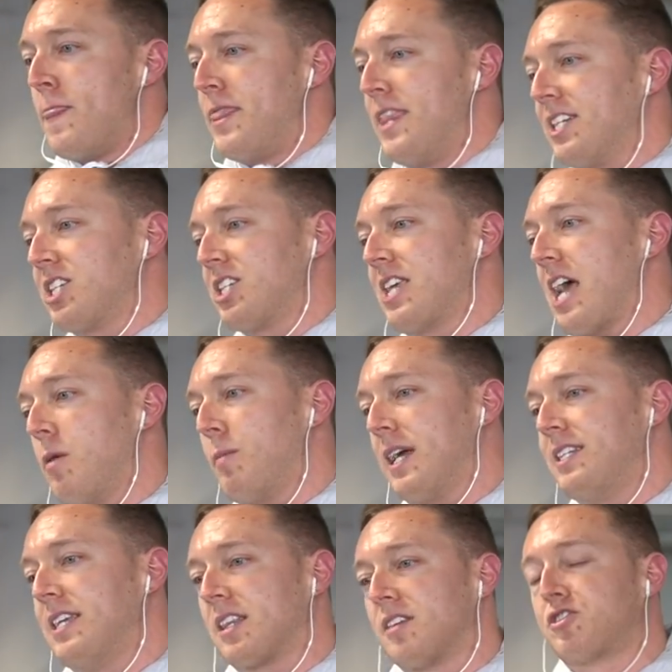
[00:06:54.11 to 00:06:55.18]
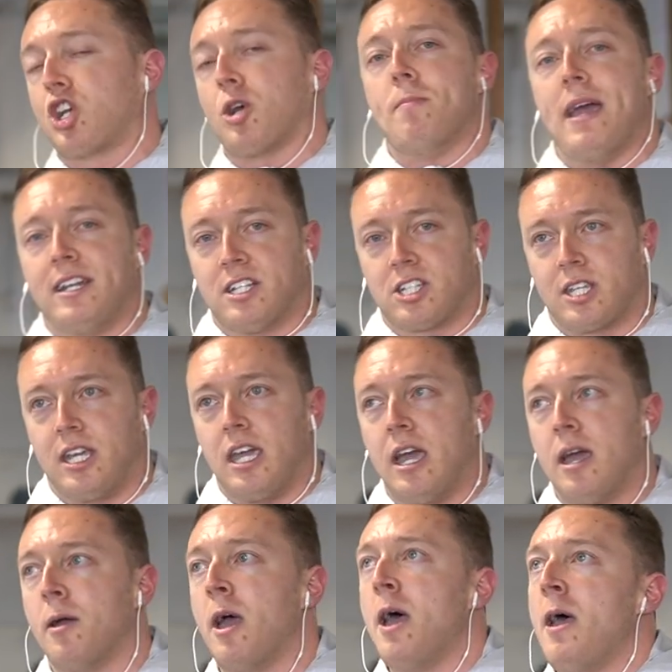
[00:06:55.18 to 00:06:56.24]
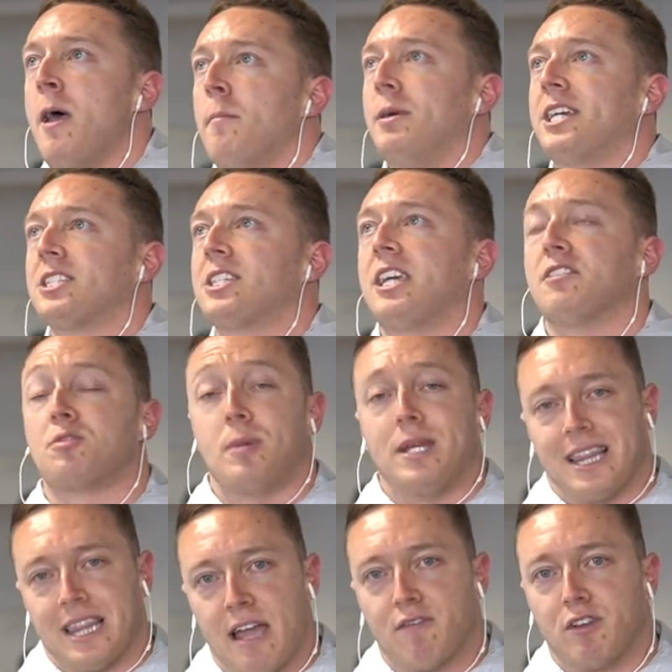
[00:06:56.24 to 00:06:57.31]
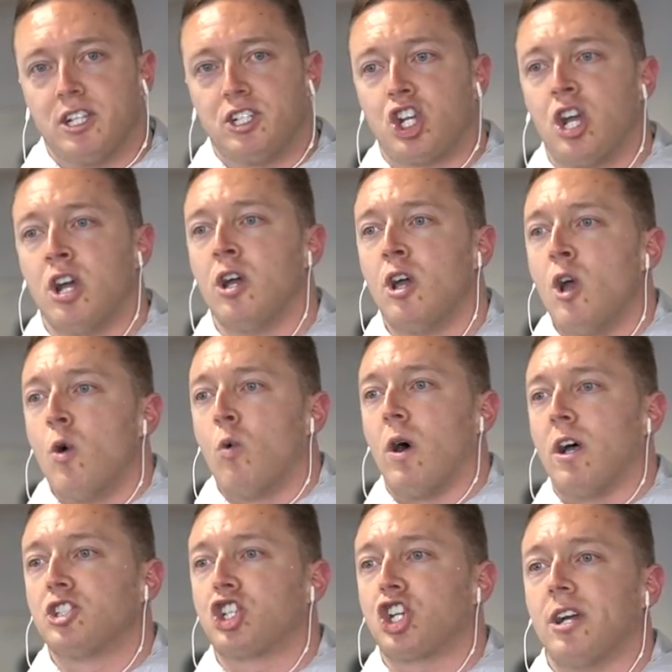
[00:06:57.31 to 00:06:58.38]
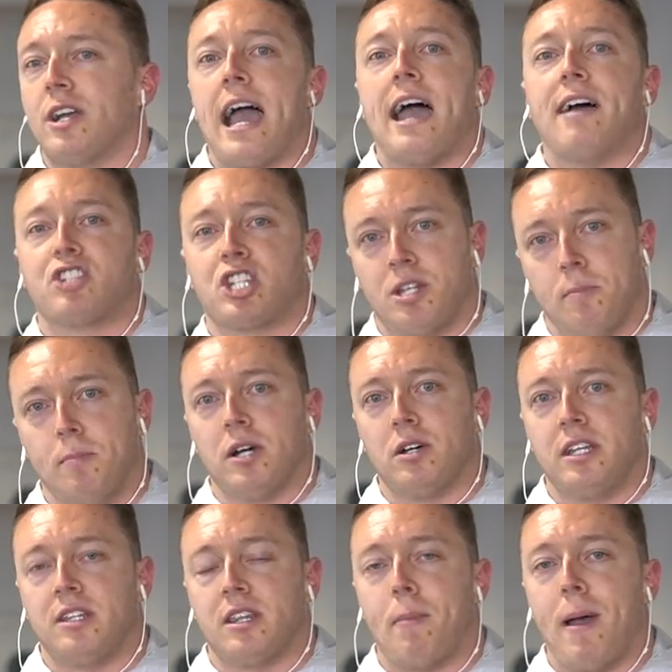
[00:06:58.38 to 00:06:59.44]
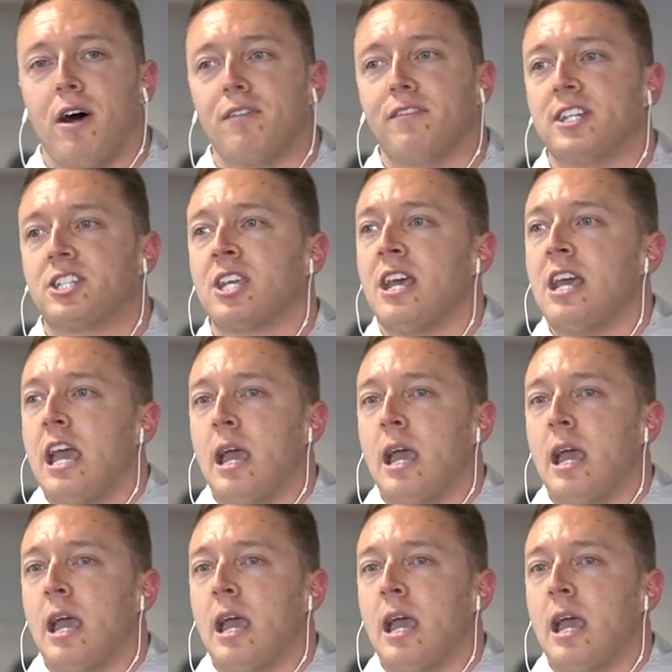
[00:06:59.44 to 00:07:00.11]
This has helped my deadlift tremendously because it gives me leverage while ensuring I have stability of the pelvis